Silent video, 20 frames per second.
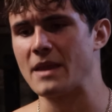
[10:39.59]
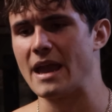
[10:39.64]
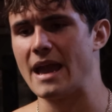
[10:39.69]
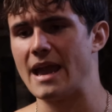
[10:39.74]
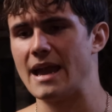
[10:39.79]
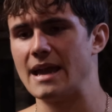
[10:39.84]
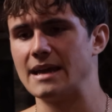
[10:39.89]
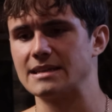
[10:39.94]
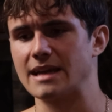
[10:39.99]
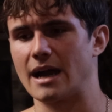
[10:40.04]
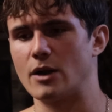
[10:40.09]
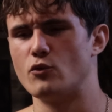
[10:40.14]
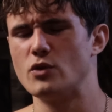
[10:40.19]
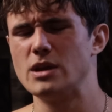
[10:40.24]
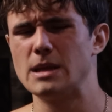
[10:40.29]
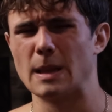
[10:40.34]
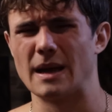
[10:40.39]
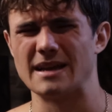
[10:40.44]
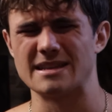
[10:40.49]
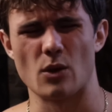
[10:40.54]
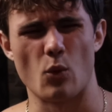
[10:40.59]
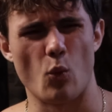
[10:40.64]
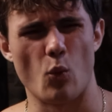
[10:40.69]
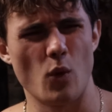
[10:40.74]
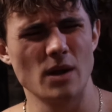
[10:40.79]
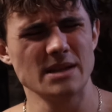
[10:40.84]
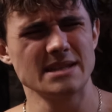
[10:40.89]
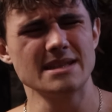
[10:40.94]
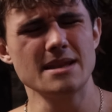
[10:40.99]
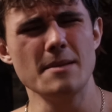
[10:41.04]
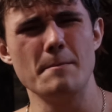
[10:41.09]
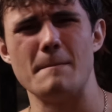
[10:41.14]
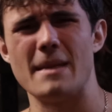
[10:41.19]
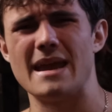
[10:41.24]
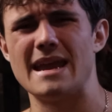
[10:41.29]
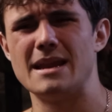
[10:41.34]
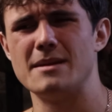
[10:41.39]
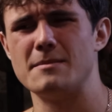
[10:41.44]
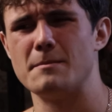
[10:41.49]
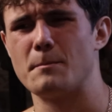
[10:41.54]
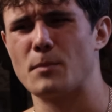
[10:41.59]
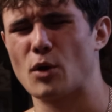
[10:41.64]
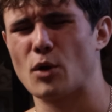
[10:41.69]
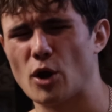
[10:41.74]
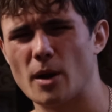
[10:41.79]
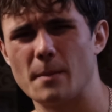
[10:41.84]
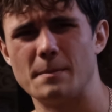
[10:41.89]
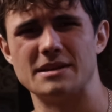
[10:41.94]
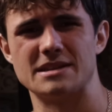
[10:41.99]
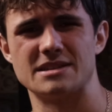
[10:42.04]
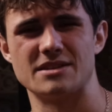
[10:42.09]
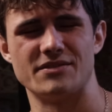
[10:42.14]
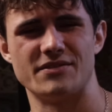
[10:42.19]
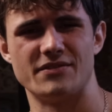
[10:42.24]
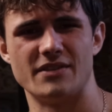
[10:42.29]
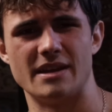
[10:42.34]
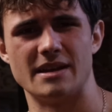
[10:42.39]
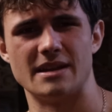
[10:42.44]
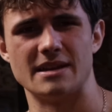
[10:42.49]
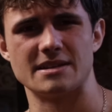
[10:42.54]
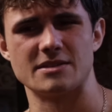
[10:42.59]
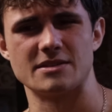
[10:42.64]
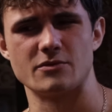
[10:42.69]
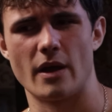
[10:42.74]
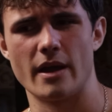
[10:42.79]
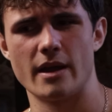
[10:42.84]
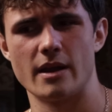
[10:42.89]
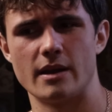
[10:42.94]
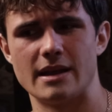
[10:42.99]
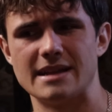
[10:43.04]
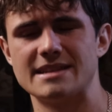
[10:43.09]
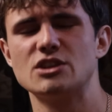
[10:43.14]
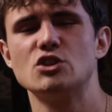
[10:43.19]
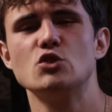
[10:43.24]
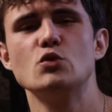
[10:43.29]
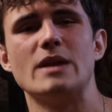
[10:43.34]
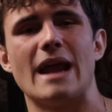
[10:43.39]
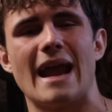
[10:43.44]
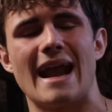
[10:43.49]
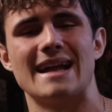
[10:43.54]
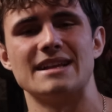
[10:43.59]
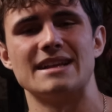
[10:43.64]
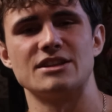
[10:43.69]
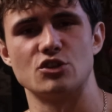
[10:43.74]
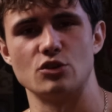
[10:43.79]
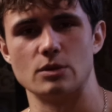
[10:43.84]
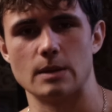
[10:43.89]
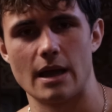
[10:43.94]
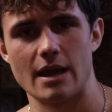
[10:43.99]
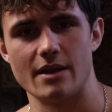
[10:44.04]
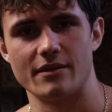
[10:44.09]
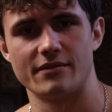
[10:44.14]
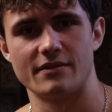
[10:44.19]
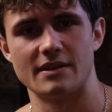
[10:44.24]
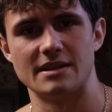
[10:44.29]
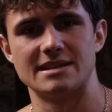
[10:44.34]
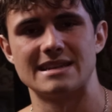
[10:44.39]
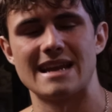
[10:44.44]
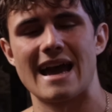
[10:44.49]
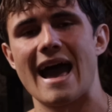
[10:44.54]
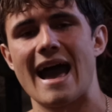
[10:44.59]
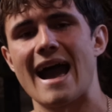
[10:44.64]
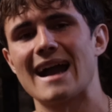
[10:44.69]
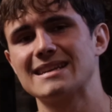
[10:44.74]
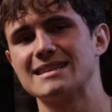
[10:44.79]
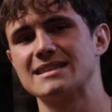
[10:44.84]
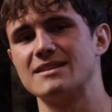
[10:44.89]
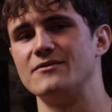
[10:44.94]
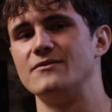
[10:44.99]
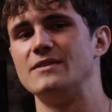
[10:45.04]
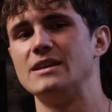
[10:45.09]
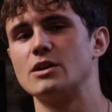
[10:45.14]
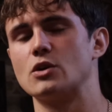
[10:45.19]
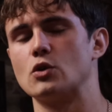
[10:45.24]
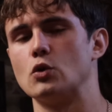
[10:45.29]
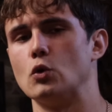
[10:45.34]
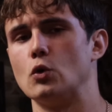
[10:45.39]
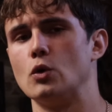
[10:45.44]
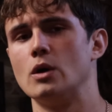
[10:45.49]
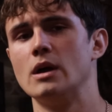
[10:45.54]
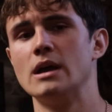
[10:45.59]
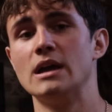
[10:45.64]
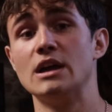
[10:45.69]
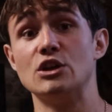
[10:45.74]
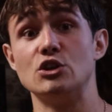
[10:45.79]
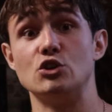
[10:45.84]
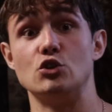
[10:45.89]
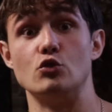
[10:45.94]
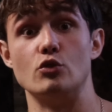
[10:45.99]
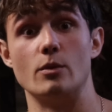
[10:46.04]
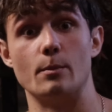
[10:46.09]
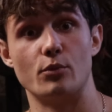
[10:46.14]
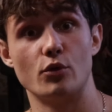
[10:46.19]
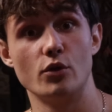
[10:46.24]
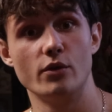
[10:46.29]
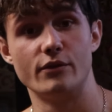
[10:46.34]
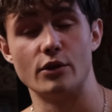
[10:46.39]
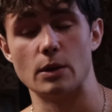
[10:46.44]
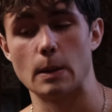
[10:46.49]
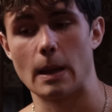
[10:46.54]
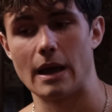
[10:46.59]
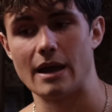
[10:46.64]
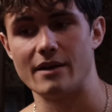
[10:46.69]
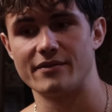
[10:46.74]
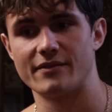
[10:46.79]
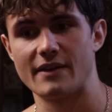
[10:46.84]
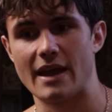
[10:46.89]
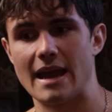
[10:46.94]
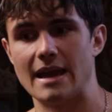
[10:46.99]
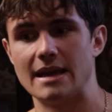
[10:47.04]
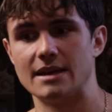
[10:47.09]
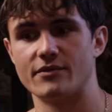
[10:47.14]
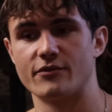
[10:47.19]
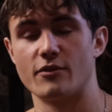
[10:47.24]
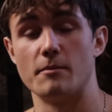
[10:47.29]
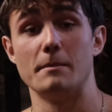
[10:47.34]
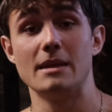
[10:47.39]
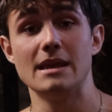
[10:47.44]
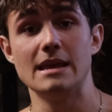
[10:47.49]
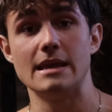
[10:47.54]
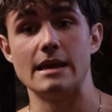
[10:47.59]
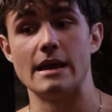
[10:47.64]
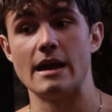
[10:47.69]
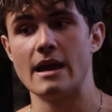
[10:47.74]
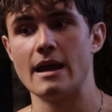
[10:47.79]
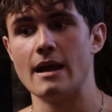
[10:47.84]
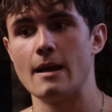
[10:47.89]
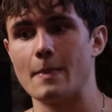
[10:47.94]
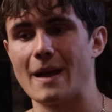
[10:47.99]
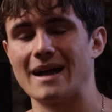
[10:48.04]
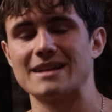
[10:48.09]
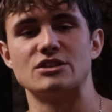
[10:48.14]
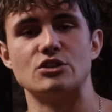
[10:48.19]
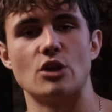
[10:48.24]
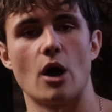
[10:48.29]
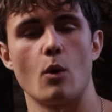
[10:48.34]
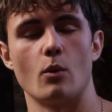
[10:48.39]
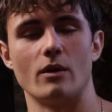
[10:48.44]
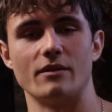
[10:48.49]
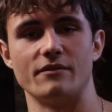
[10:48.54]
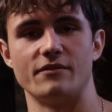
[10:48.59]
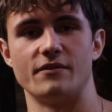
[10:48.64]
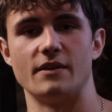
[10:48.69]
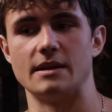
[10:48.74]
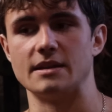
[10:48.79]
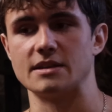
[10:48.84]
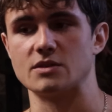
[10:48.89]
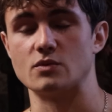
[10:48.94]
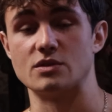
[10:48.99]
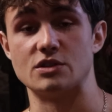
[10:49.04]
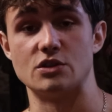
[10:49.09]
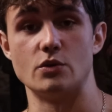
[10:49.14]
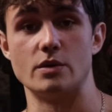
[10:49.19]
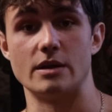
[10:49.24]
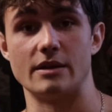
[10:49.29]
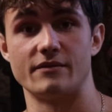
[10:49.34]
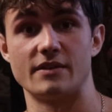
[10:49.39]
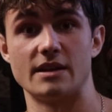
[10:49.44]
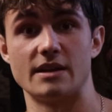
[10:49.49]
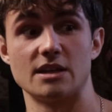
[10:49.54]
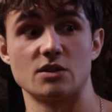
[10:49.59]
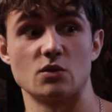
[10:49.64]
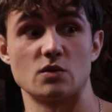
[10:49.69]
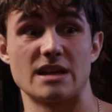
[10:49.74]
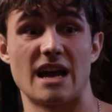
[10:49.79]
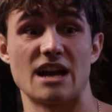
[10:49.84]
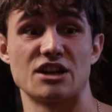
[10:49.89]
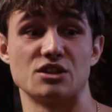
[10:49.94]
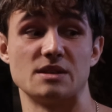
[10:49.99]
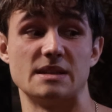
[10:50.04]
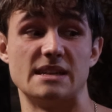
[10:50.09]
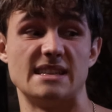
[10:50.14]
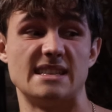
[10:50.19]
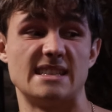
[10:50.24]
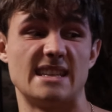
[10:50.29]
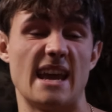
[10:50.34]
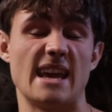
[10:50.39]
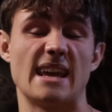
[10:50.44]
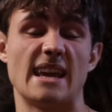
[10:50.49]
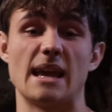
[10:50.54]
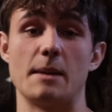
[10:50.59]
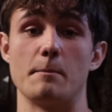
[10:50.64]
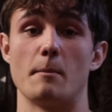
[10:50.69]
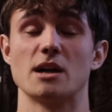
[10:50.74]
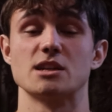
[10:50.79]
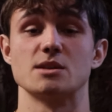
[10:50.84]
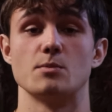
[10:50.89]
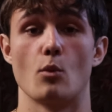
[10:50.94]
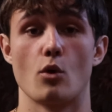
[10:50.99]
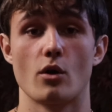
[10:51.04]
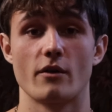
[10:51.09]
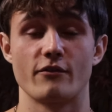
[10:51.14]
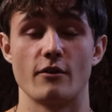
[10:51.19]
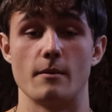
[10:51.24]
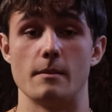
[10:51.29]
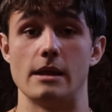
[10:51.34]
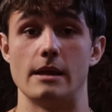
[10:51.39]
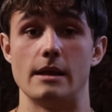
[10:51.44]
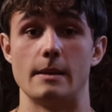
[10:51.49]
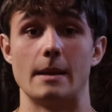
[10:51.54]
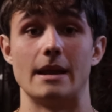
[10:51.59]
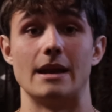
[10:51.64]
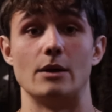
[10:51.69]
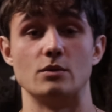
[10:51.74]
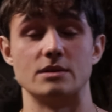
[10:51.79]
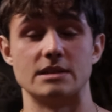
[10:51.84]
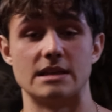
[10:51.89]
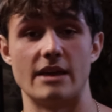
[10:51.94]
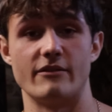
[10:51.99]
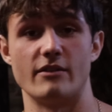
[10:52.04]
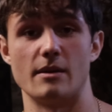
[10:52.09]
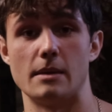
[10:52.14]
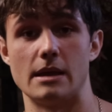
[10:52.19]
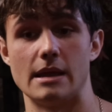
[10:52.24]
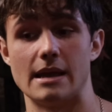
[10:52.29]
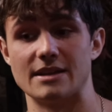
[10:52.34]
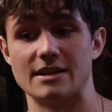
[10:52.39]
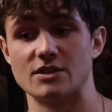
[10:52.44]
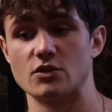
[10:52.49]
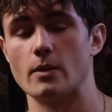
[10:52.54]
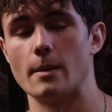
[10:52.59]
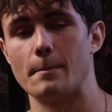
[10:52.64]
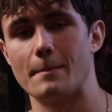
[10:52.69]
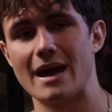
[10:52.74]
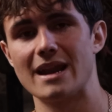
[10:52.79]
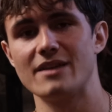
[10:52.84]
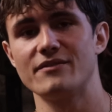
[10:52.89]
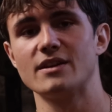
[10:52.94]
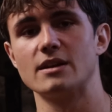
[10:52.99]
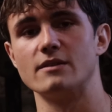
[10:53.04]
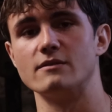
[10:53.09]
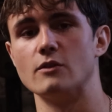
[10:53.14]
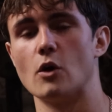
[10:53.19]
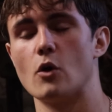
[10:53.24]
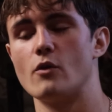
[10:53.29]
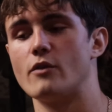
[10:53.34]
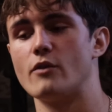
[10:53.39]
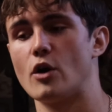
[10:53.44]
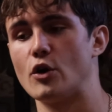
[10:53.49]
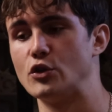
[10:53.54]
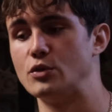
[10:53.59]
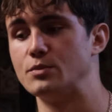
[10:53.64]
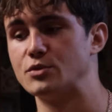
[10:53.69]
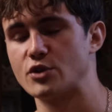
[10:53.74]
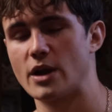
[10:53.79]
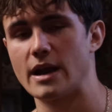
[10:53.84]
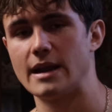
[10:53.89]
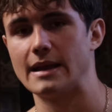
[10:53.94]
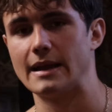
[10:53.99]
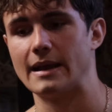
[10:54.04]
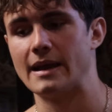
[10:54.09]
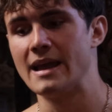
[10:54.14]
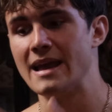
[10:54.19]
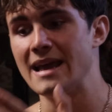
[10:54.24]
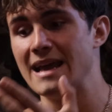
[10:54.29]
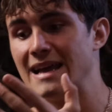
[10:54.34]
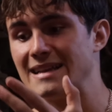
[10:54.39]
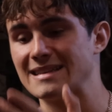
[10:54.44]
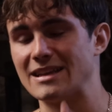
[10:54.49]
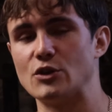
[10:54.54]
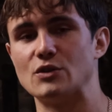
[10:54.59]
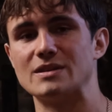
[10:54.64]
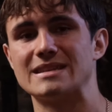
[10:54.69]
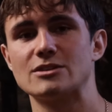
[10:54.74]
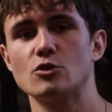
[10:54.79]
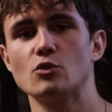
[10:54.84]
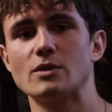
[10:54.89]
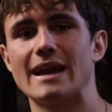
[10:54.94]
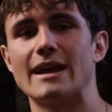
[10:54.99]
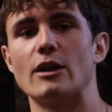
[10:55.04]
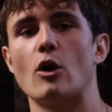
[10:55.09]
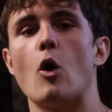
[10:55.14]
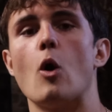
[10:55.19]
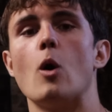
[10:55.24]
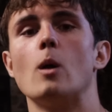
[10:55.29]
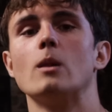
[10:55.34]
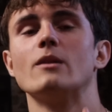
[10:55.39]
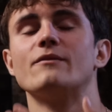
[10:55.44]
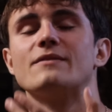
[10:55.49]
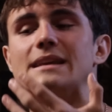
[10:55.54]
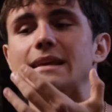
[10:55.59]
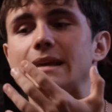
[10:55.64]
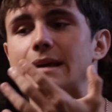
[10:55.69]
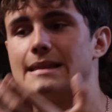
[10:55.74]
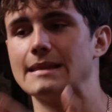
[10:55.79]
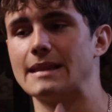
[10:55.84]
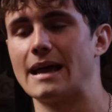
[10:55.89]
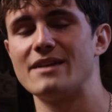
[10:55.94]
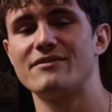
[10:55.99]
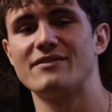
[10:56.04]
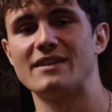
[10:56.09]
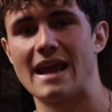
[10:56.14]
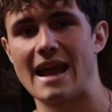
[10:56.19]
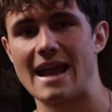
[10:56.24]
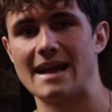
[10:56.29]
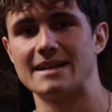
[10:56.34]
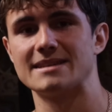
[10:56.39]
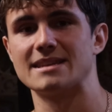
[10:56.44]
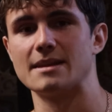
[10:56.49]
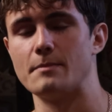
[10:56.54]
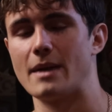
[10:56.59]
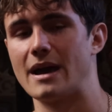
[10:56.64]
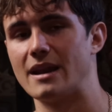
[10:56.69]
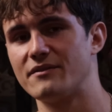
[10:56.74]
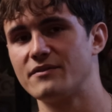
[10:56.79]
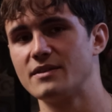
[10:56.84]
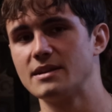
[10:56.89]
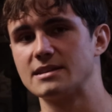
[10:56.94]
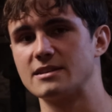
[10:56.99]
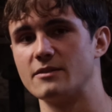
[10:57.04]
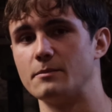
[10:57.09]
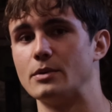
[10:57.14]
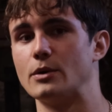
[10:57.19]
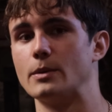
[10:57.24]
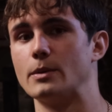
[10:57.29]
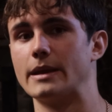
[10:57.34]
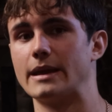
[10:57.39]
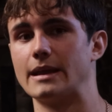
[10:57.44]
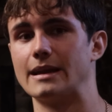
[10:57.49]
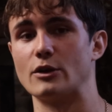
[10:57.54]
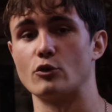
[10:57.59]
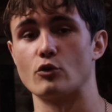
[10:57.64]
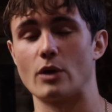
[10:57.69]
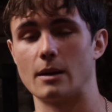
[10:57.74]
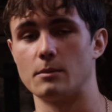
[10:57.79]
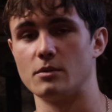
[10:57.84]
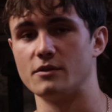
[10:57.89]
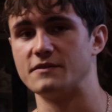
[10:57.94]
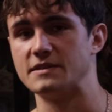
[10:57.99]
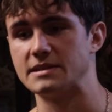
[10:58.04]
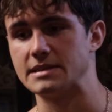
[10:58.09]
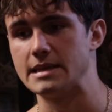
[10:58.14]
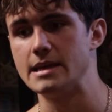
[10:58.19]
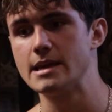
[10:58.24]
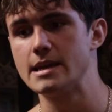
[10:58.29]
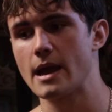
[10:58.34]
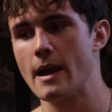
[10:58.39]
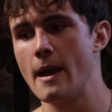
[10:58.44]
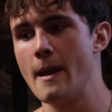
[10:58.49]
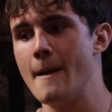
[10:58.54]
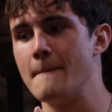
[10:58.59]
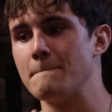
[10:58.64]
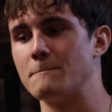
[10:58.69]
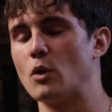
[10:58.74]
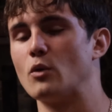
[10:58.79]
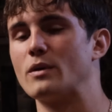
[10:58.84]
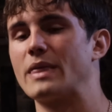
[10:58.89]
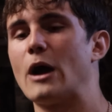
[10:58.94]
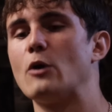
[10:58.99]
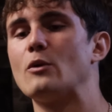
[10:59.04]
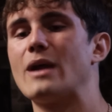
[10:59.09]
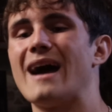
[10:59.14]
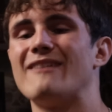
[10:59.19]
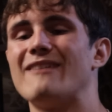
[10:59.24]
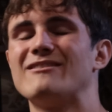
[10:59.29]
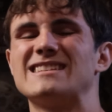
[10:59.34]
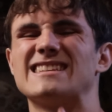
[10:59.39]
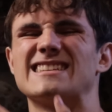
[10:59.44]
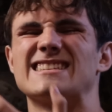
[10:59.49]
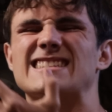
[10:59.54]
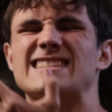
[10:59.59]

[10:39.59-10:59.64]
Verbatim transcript: And I realized like, what's the main purpose of fitness, right? It's to enhance your life. It's to act as a vehicle to improve your life. And for me, that's not what fitness was doing. Fitness was actually taking much more from me than it was giving me. And so the benefit of low volume training is that you can still get all of the life enhancing benefits of building an incredible physique, but without having to